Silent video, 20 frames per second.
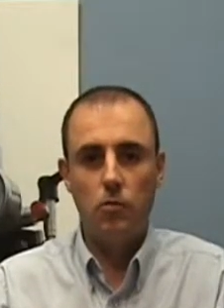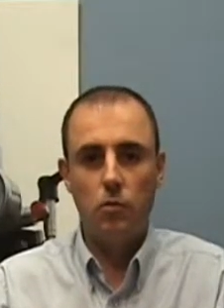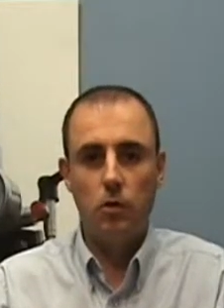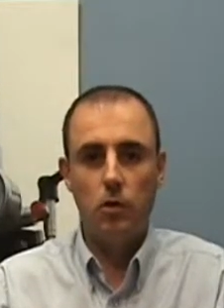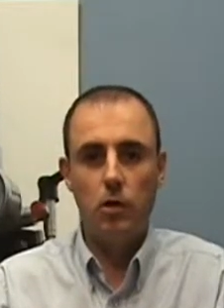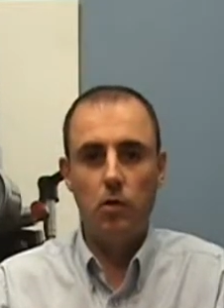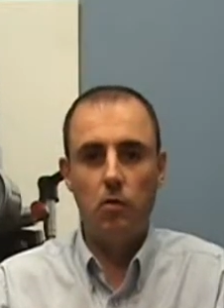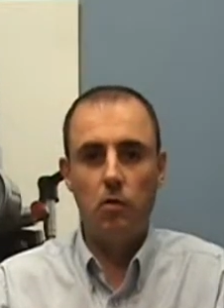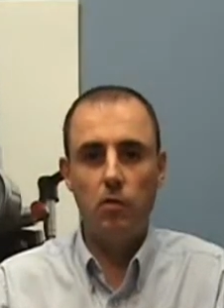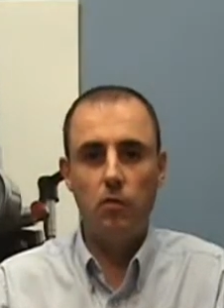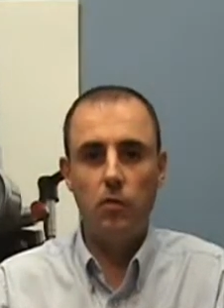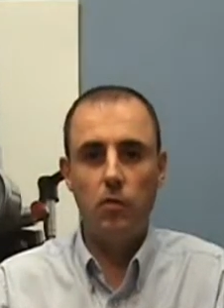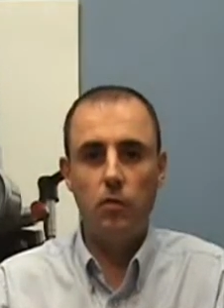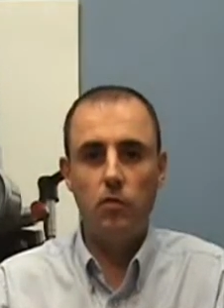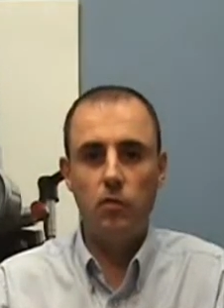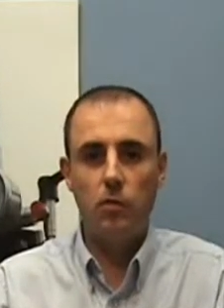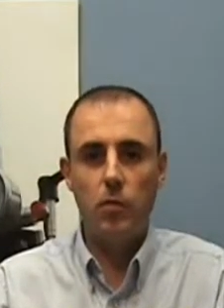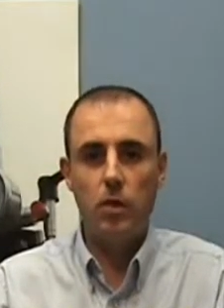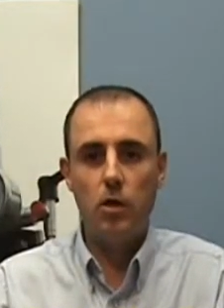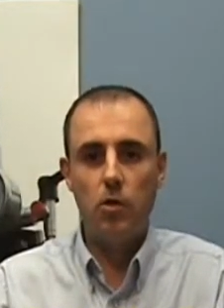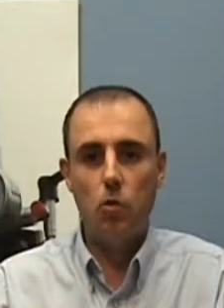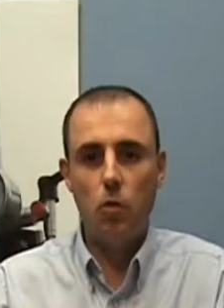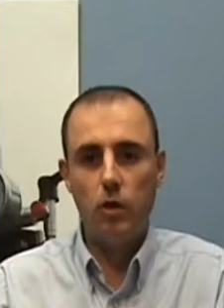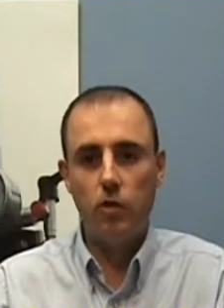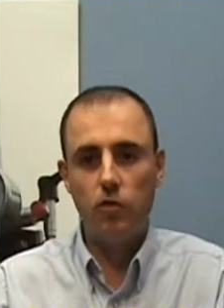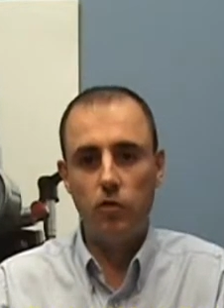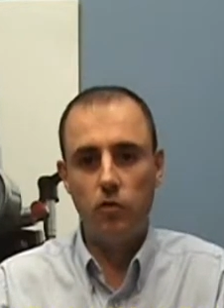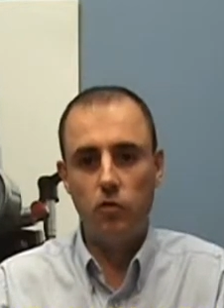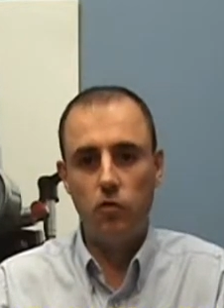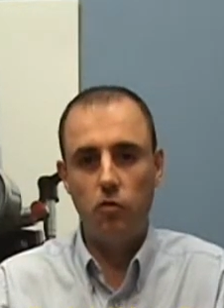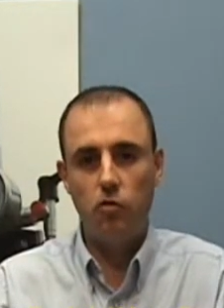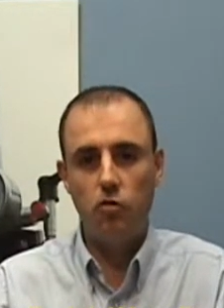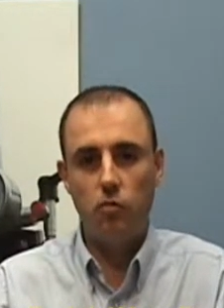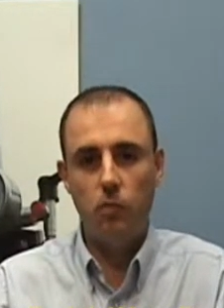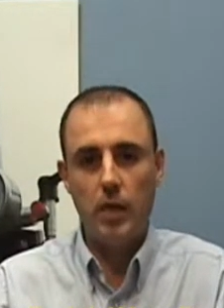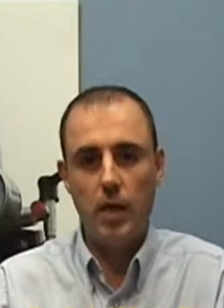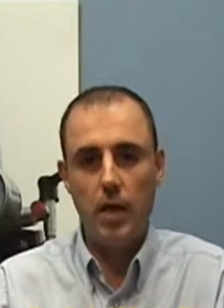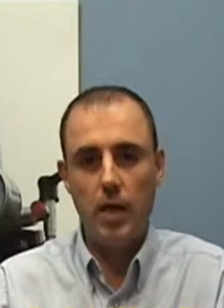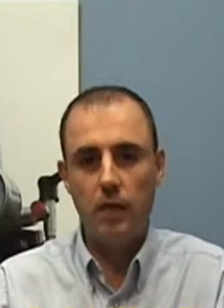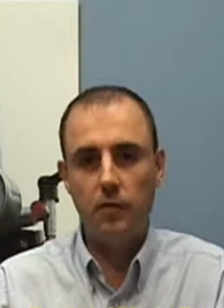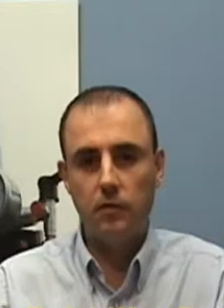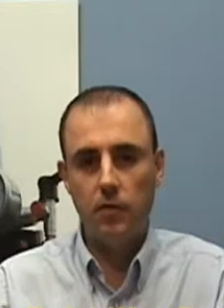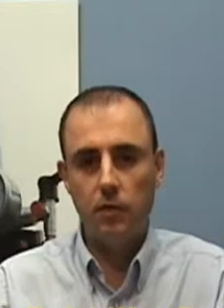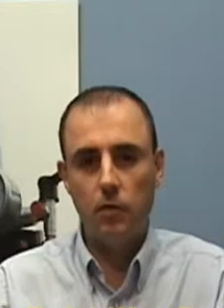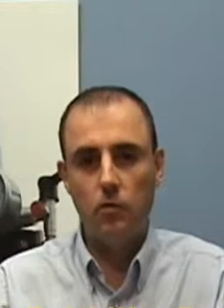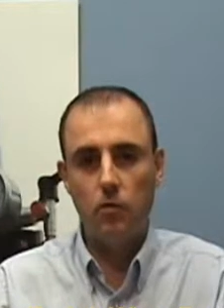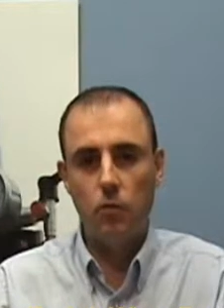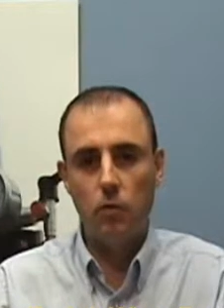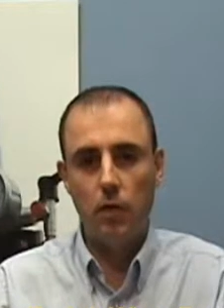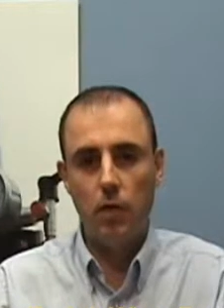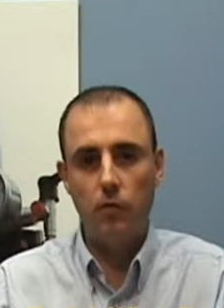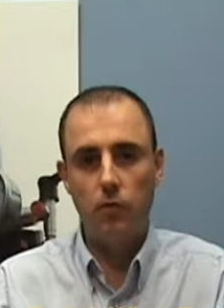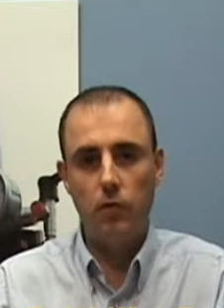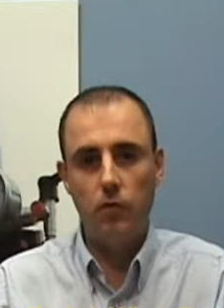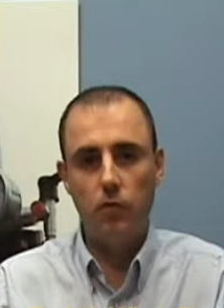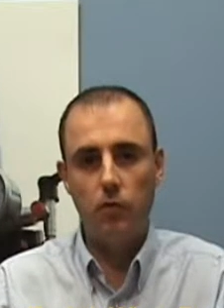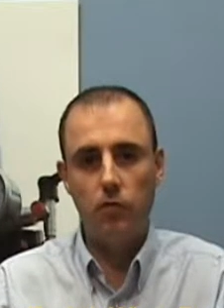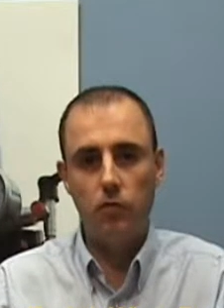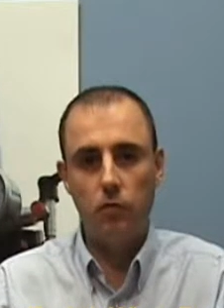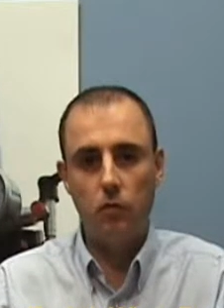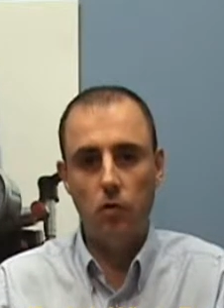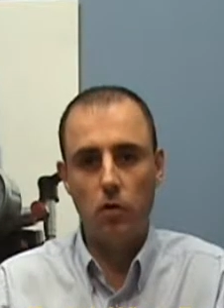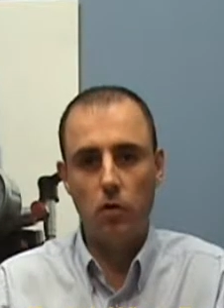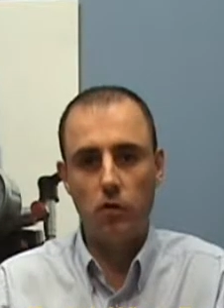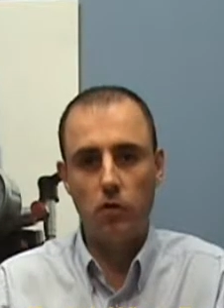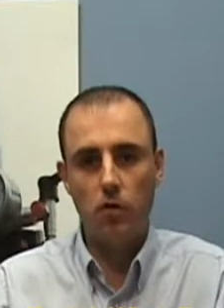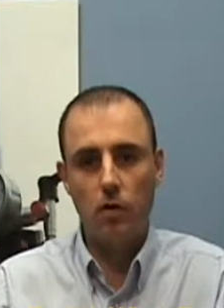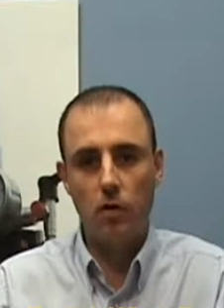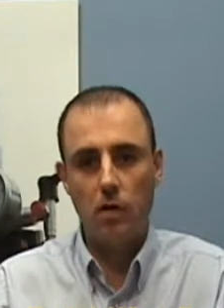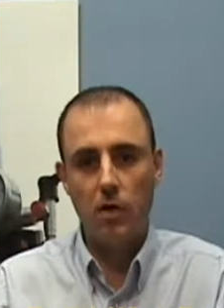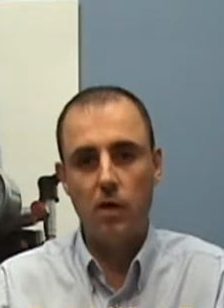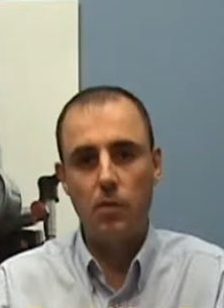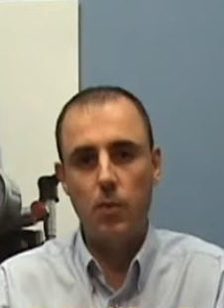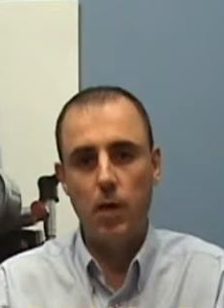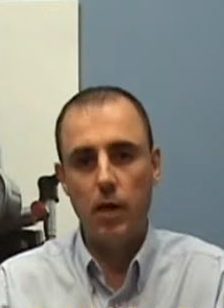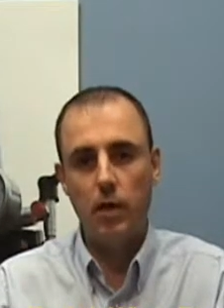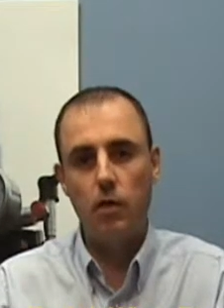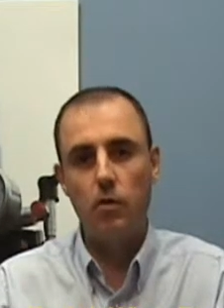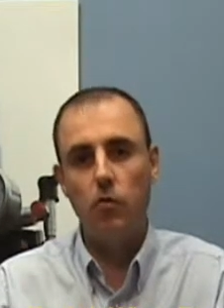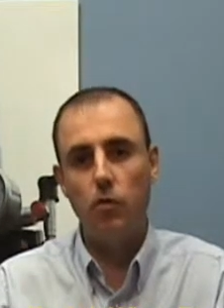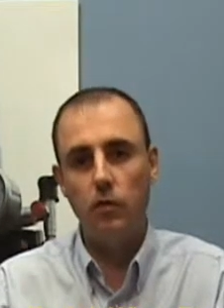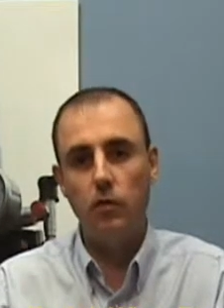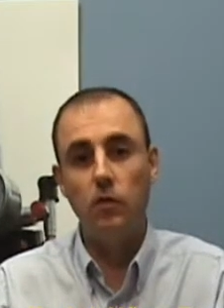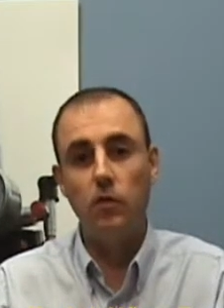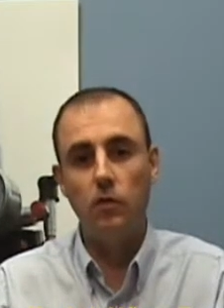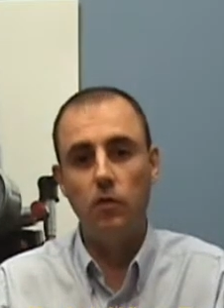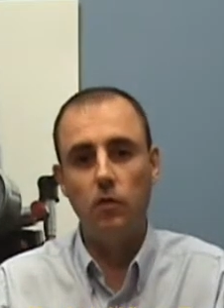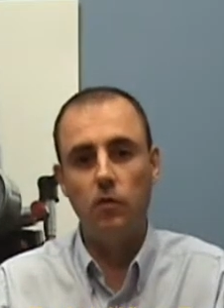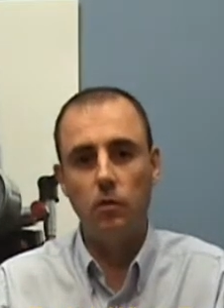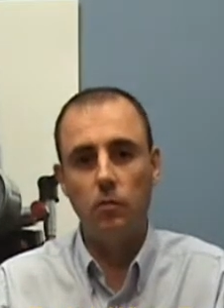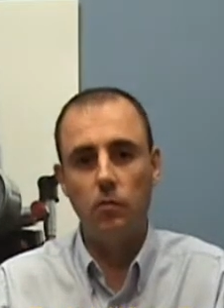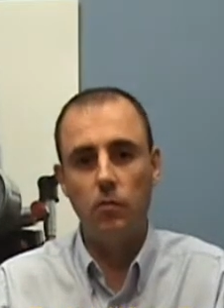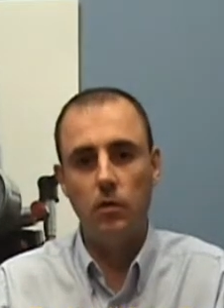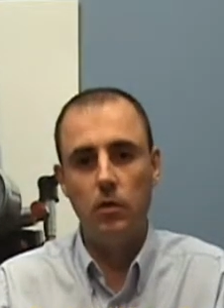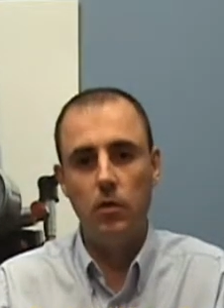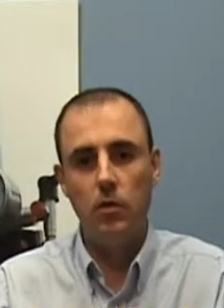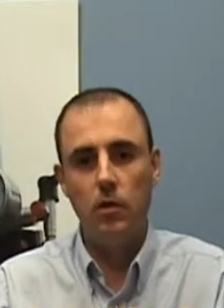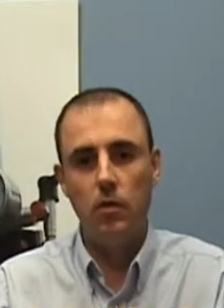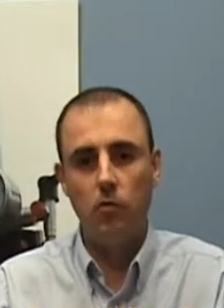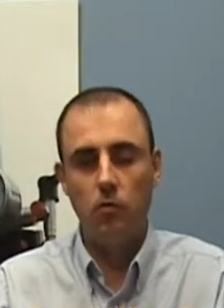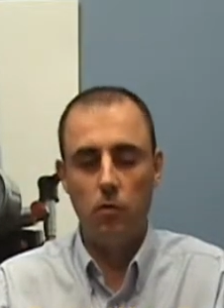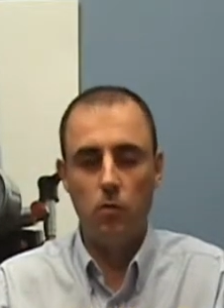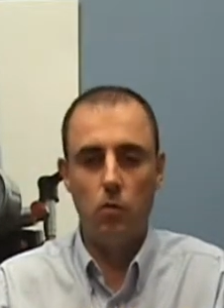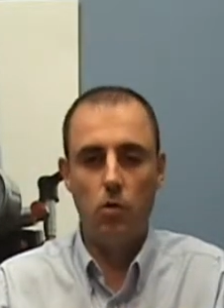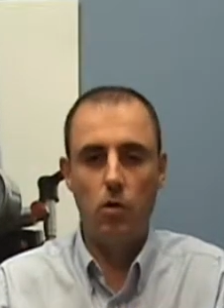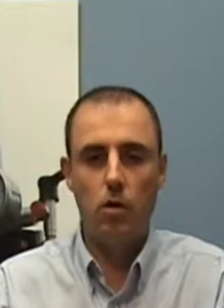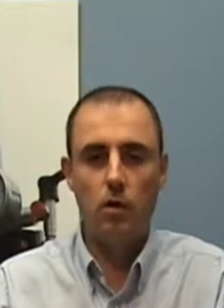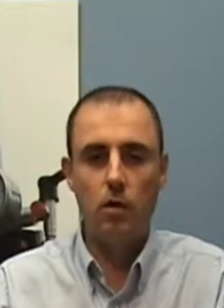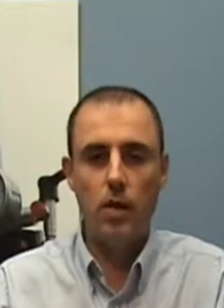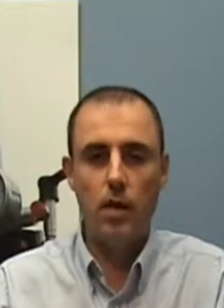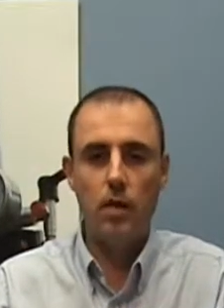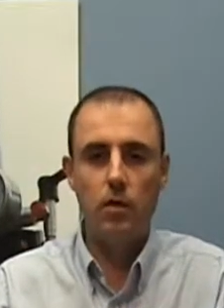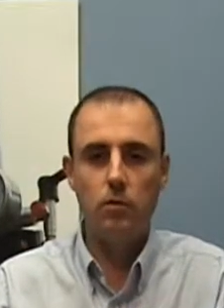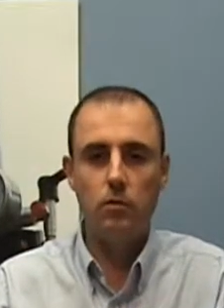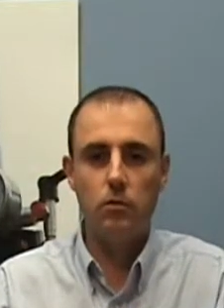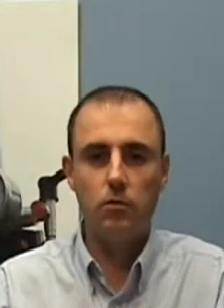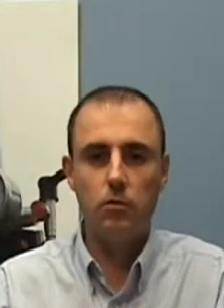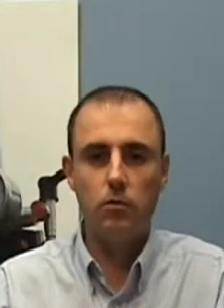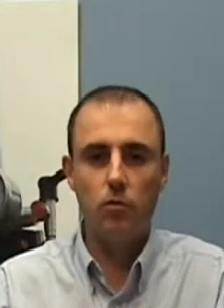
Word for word: we're going to review some of the questions you should be asking whenever you source an automatic greasing system. With more on that,